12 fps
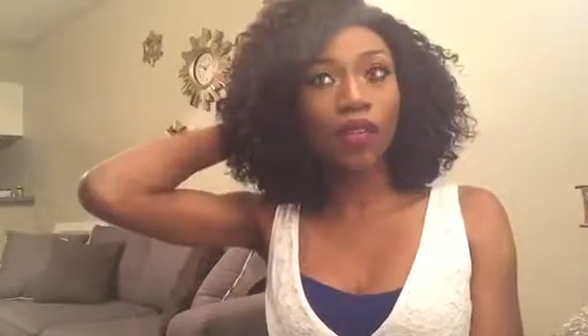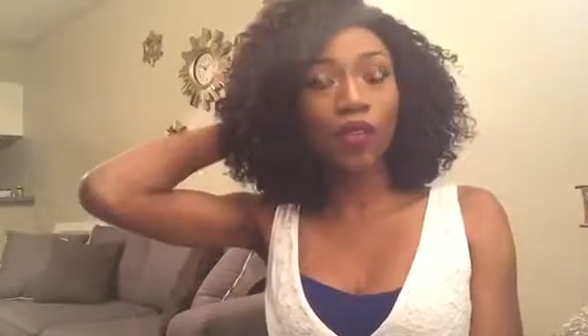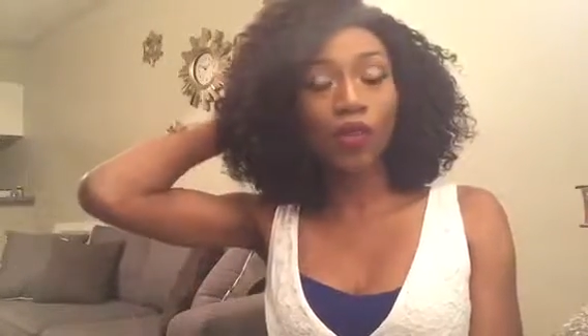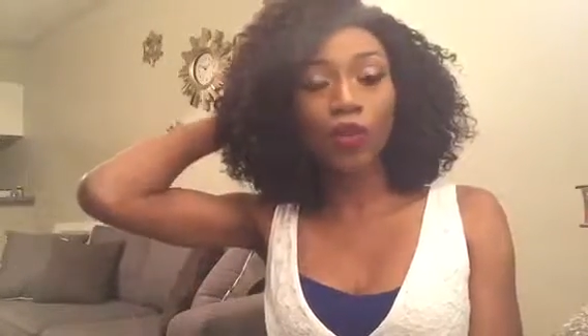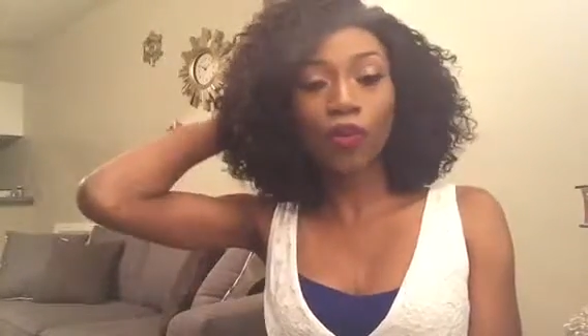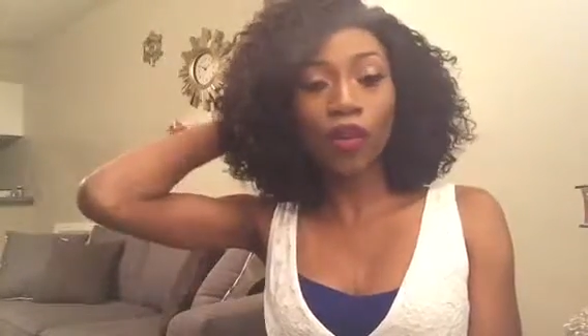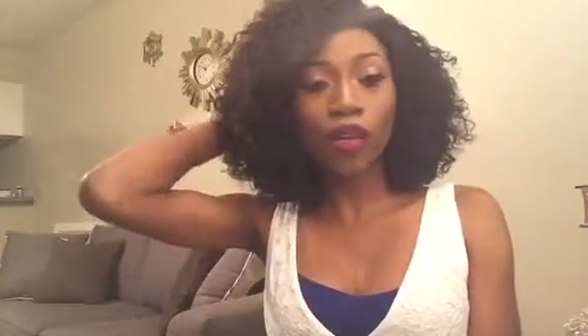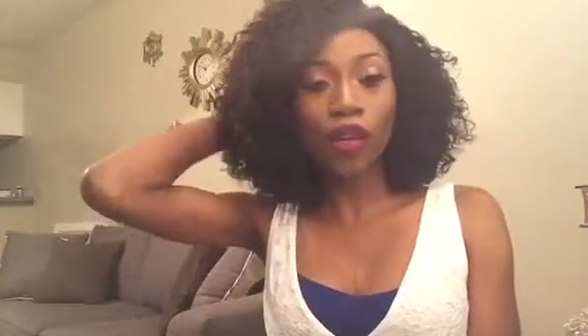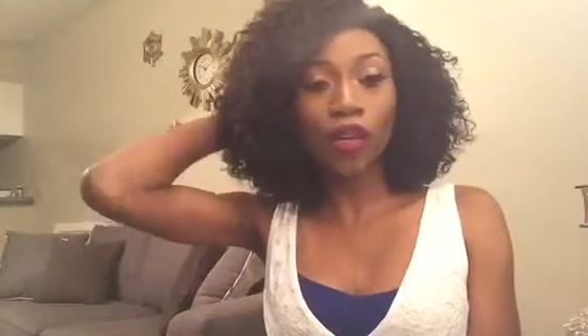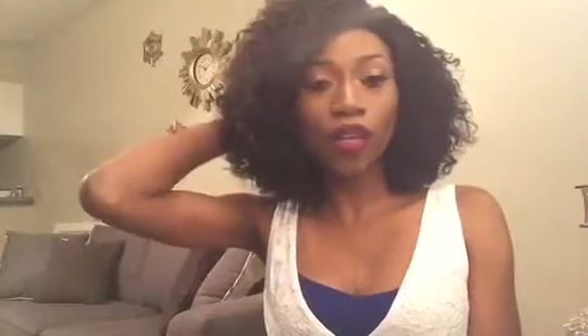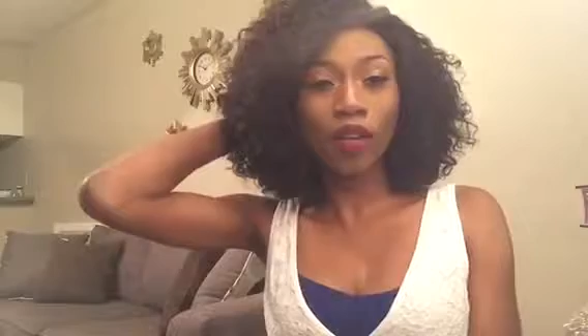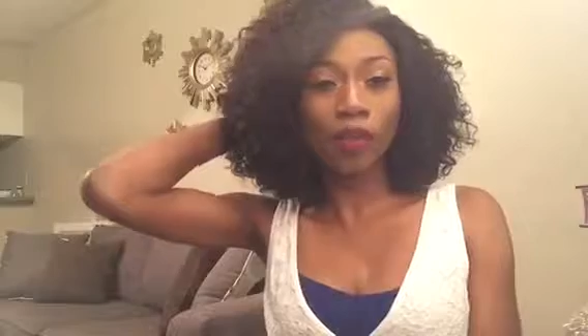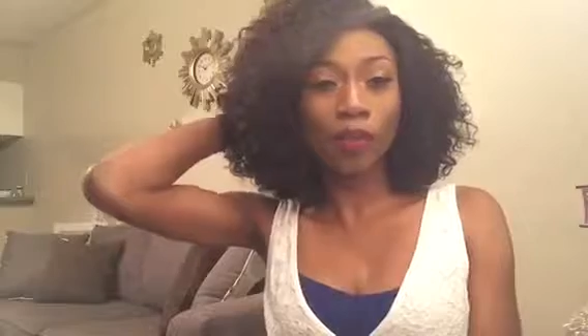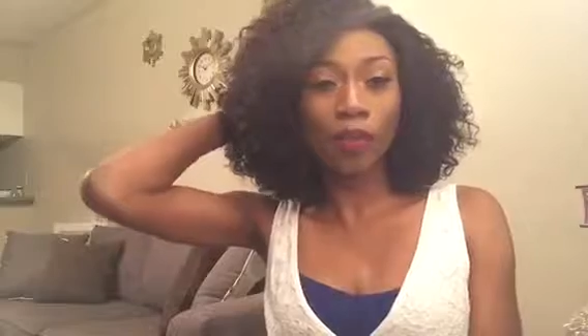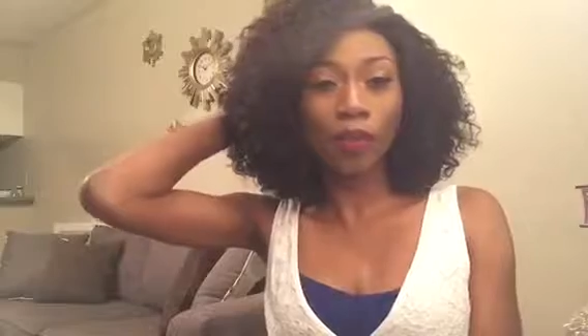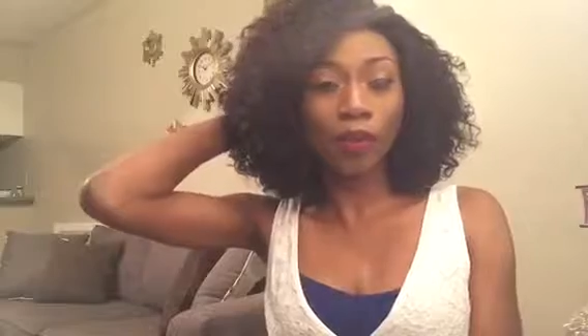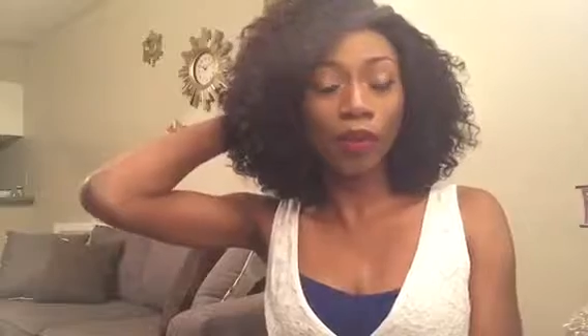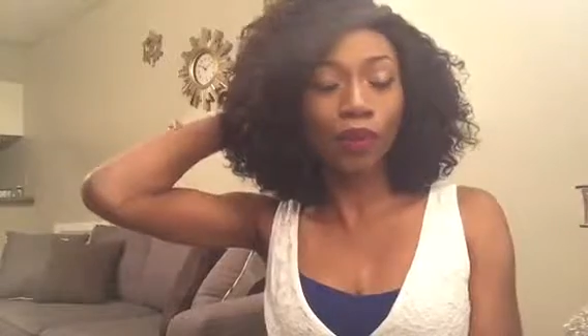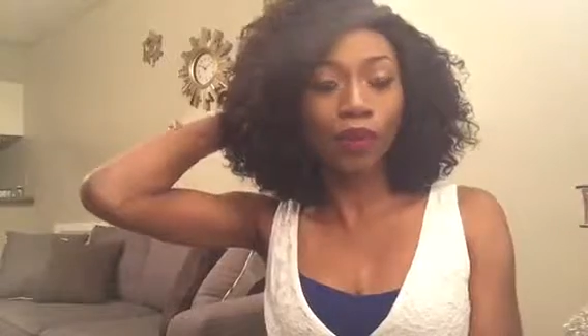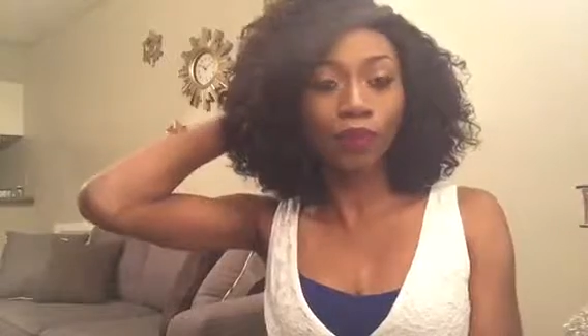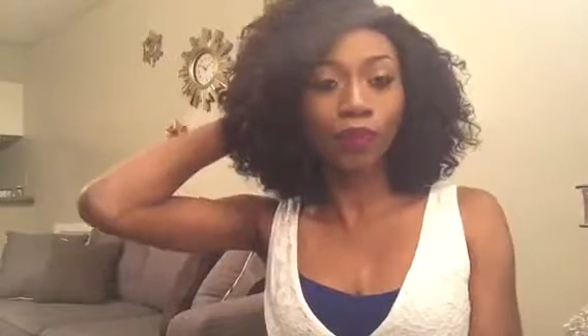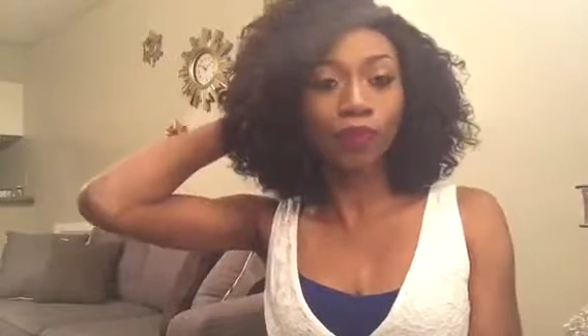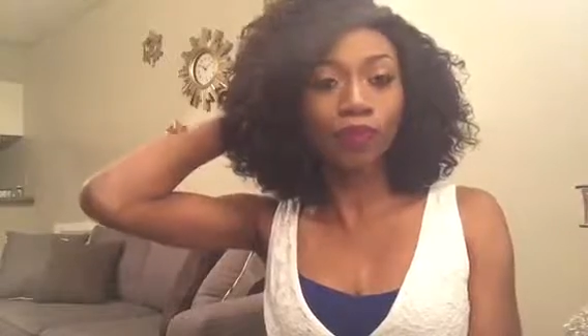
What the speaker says: you know, a little bit more